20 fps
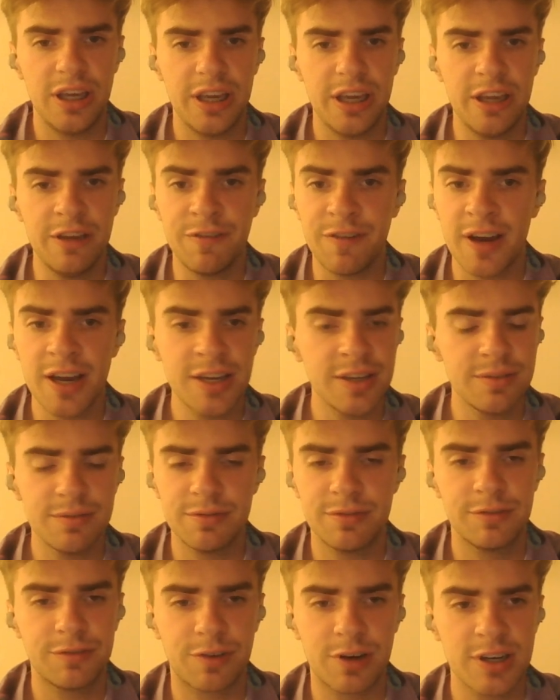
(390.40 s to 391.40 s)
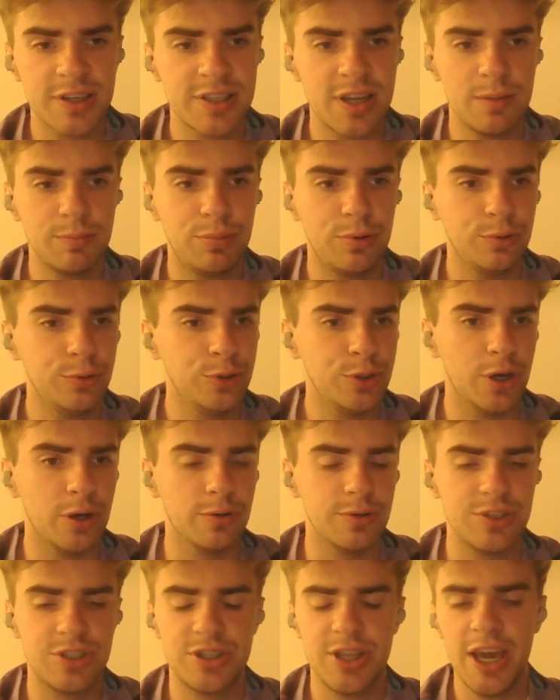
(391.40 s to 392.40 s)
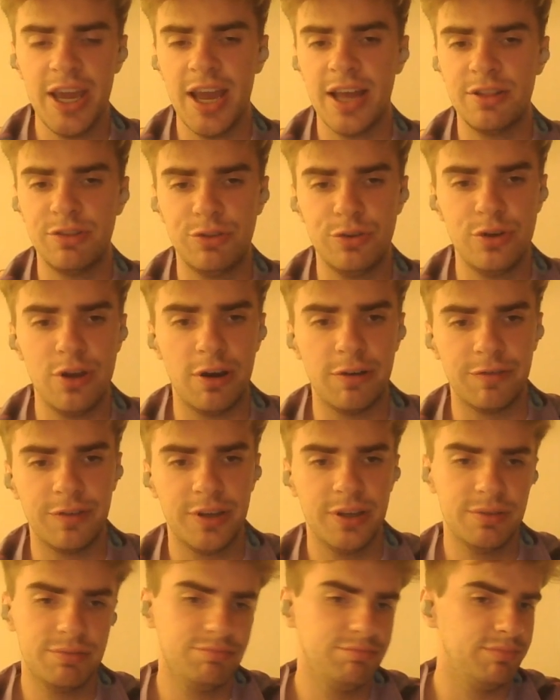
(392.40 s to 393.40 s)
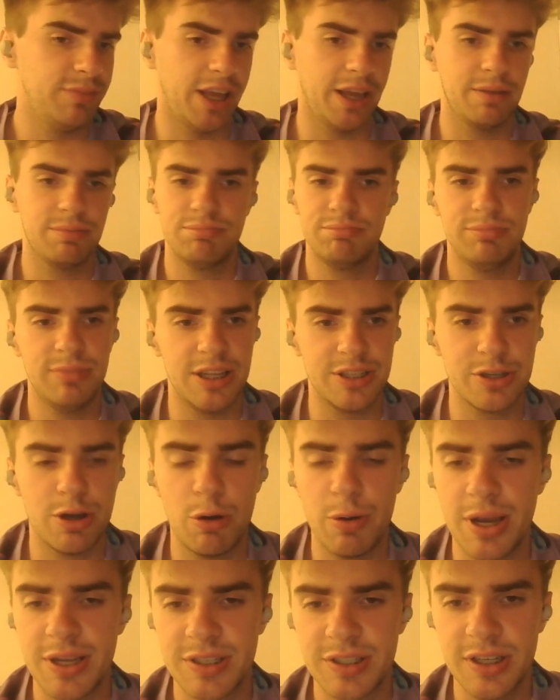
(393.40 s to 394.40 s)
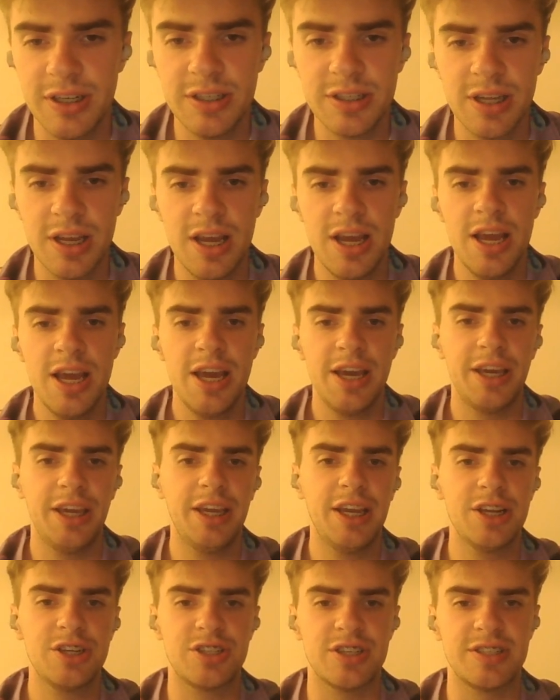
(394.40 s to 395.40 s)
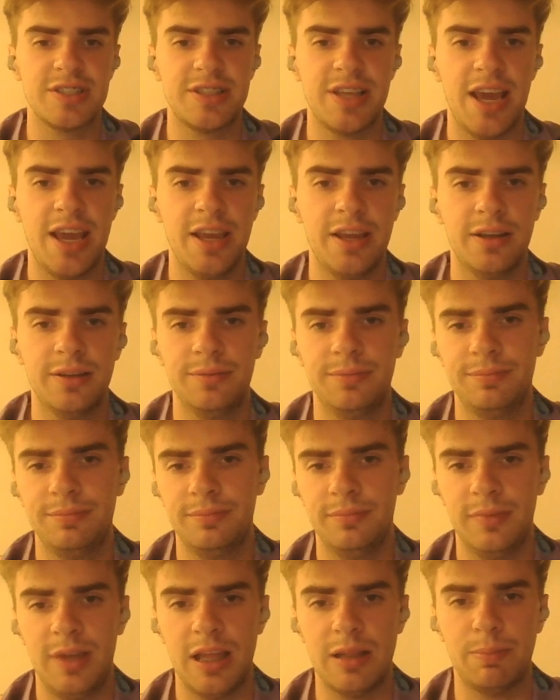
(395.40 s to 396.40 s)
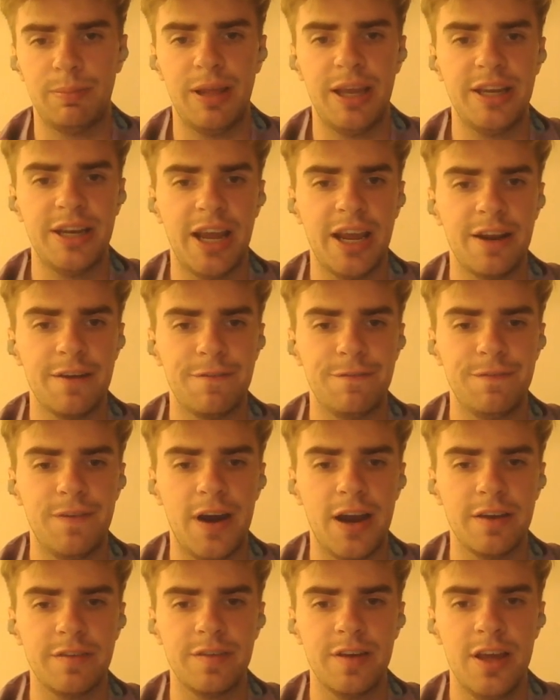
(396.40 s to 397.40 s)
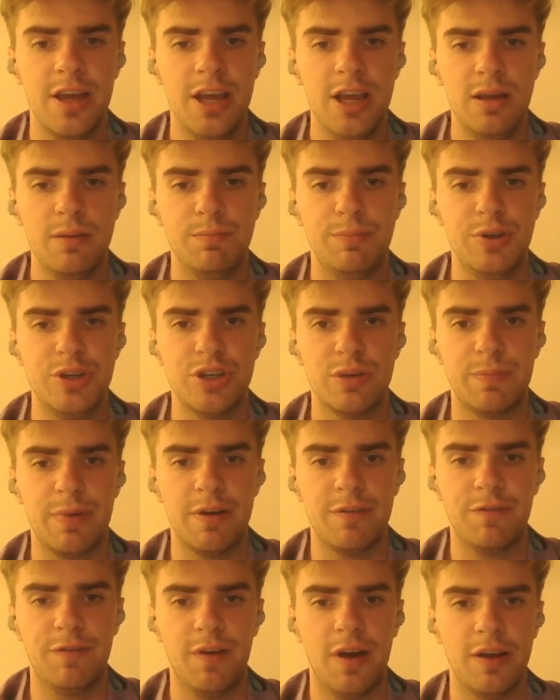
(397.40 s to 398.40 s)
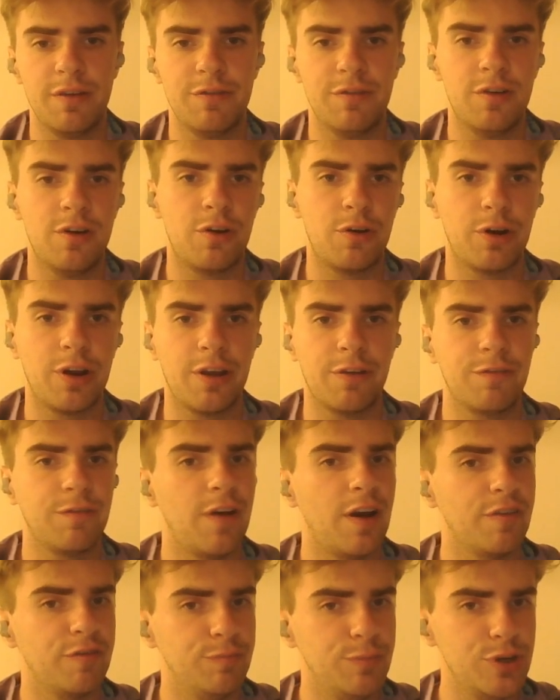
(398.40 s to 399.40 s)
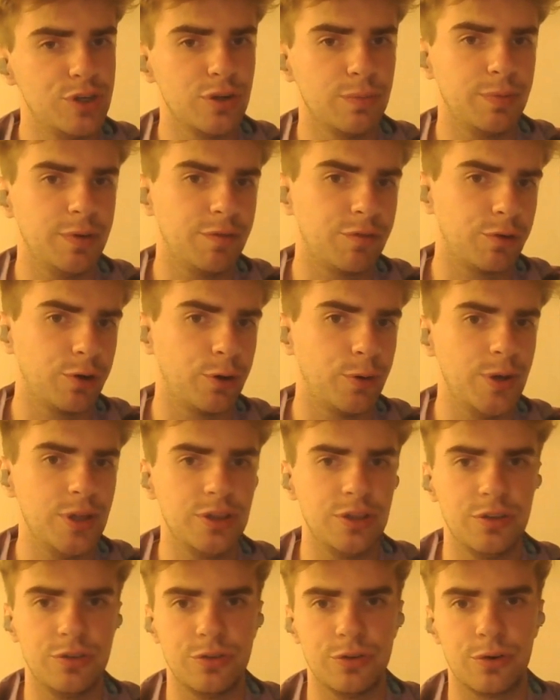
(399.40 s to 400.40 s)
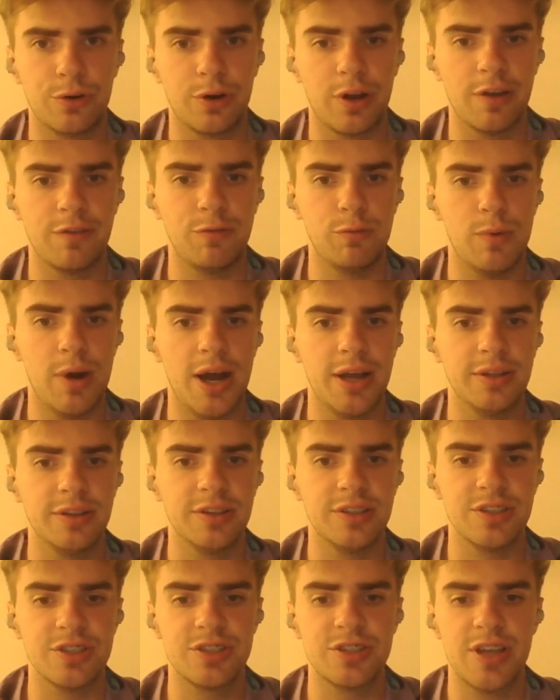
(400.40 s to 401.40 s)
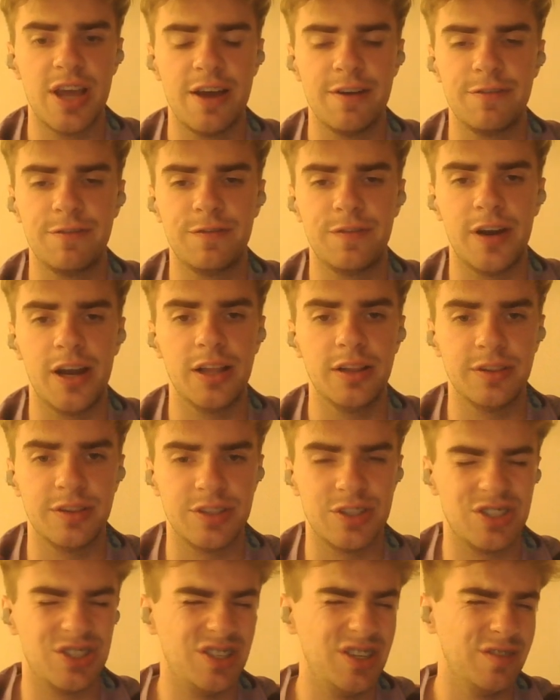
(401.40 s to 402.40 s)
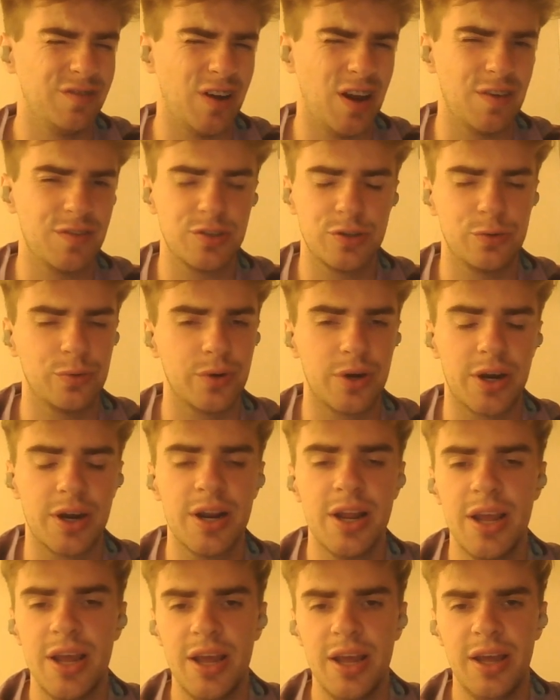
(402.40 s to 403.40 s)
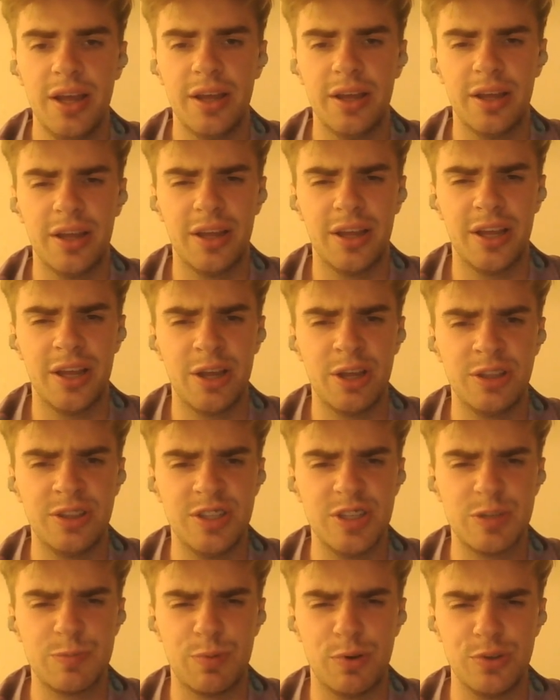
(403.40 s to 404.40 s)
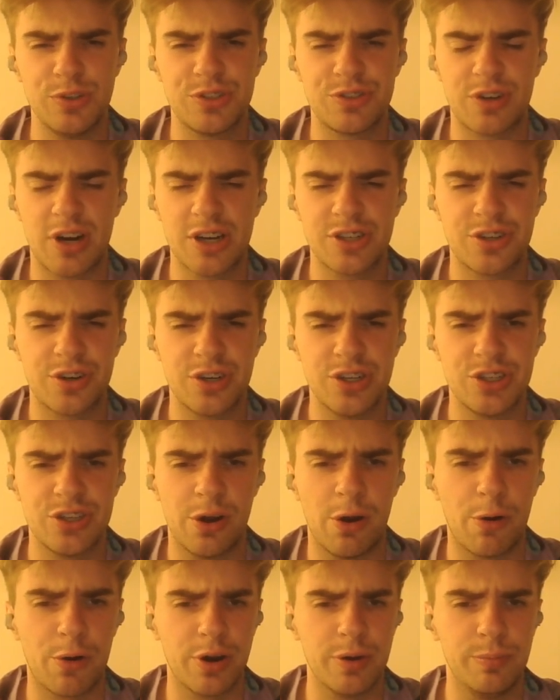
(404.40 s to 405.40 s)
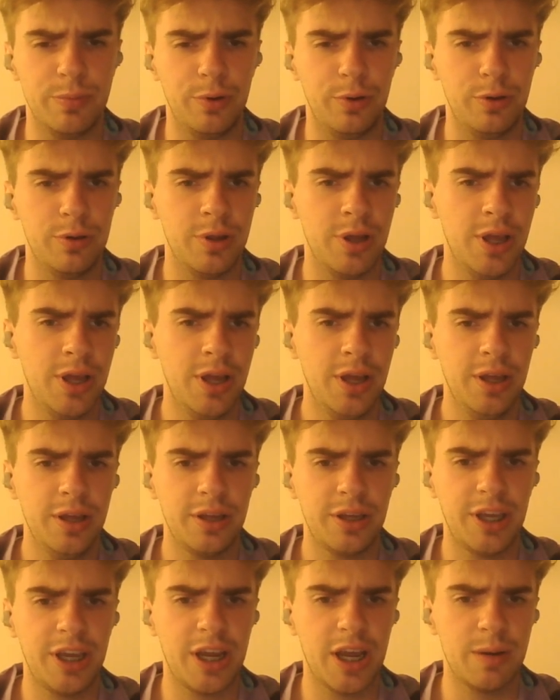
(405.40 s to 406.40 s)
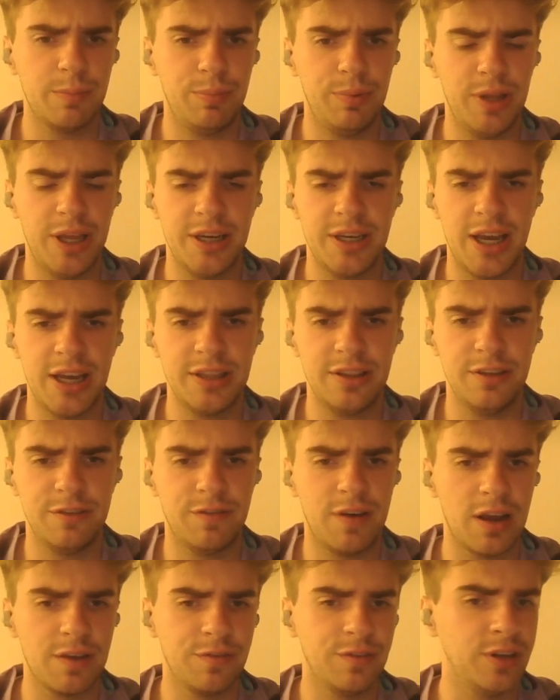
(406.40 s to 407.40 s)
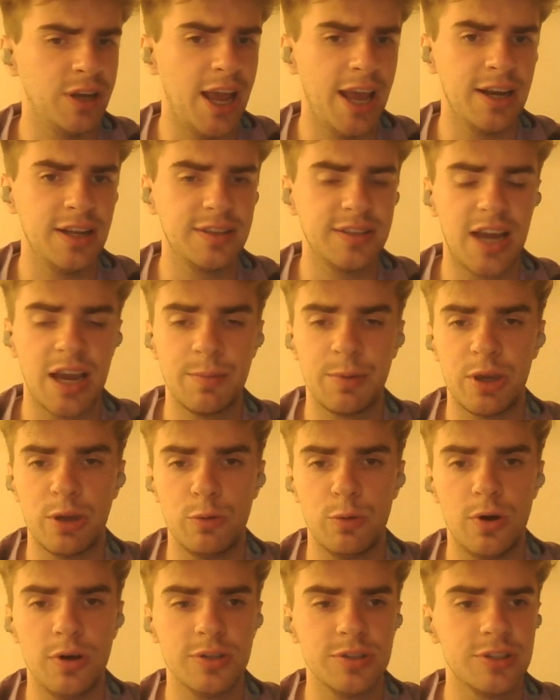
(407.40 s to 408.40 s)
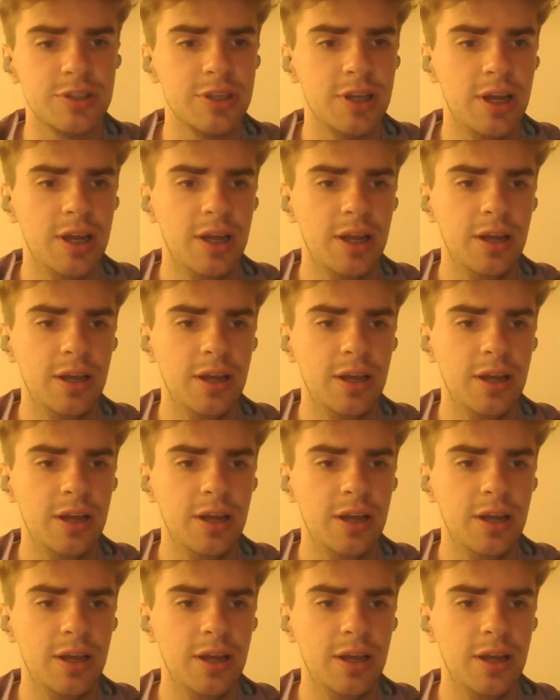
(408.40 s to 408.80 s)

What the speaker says: if I, for example, stay and do nothing, like let's go a6, he can just take and play knight f5, bishop f5, rook f5, bishop e3, queen d2, rook f1, this f file, this d5 square. This pawn structure is horrible. He can play knight d5 in any time he wants.